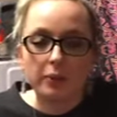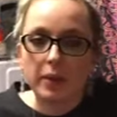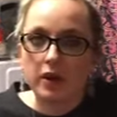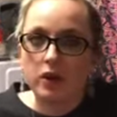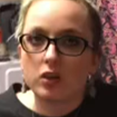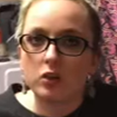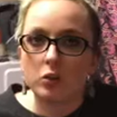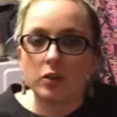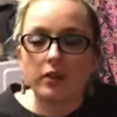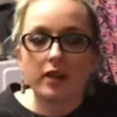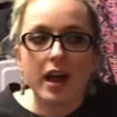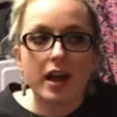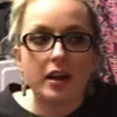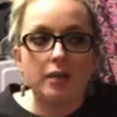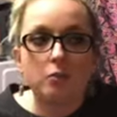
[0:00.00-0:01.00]
I plan on doing
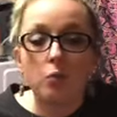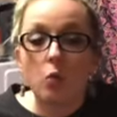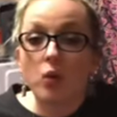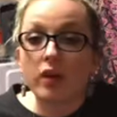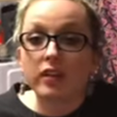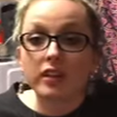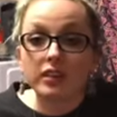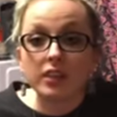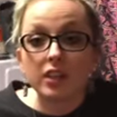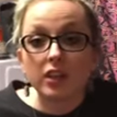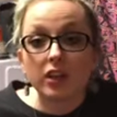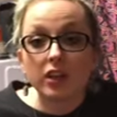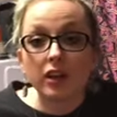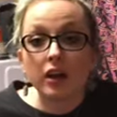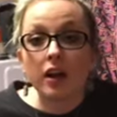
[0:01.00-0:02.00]
that and more this
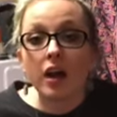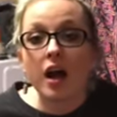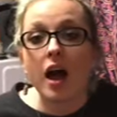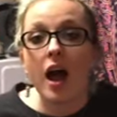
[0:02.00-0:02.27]
year.